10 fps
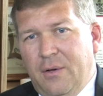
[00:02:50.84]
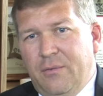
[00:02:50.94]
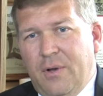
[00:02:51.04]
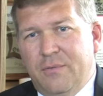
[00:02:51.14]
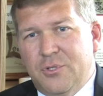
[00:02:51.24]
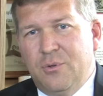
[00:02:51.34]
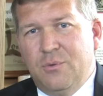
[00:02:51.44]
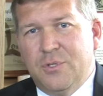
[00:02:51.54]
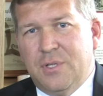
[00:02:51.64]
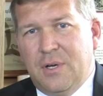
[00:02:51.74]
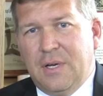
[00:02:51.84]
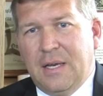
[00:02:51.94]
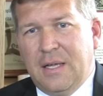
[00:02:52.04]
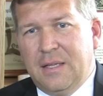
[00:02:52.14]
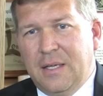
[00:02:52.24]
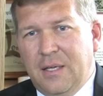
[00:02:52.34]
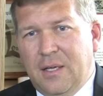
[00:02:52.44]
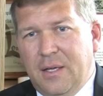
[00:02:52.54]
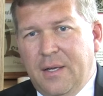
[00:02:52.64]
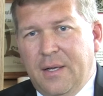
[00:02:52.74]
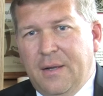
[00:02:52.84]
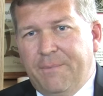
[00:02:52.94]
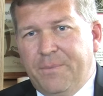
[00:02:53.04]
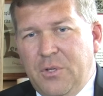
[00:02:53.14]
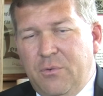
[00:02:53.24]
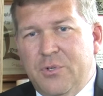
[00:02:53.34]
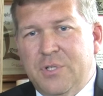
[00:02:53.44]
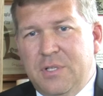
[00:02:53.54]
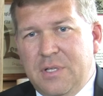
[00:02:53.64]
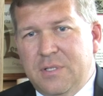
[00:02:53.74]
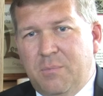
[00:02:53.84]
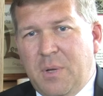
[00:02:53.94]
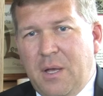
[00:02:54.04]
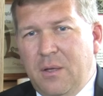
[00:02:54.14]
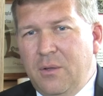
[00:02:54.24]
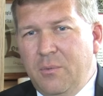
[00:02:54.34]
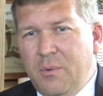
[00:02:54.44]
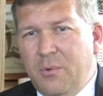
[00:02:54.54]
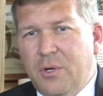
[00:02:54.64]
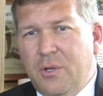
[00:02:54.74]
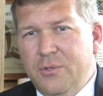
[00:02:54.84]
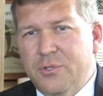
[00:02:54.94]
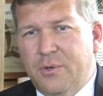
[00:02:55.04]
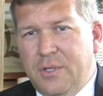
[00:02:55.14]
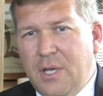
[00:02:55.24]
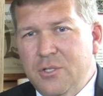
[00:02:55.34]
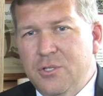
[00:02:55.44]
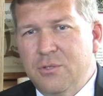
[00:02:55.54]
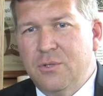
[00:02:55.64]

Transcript: of, of students there that I think the university needs to pay a little bit more closer attention